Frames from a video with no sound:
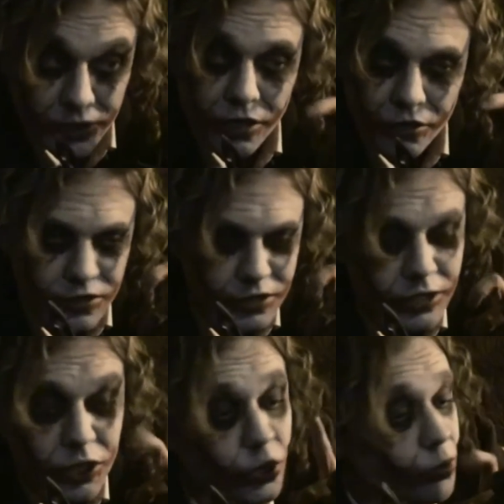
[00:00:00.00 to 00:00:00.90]
of the
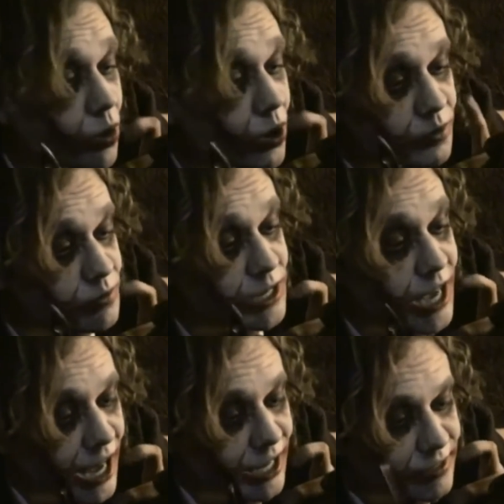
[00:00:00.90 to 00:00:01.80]
narrative would ruin it,
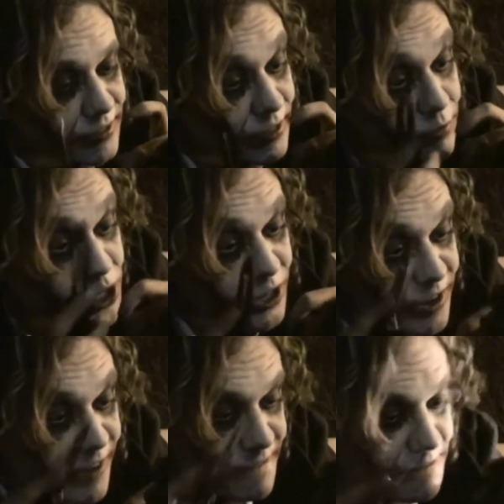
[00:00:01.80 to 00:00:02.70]
so go and
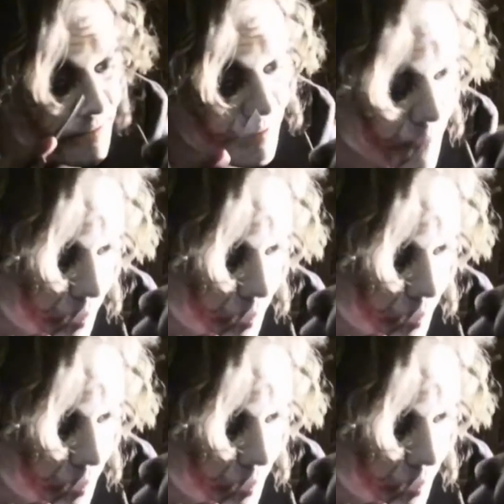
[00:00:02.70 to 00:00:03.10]
check them out,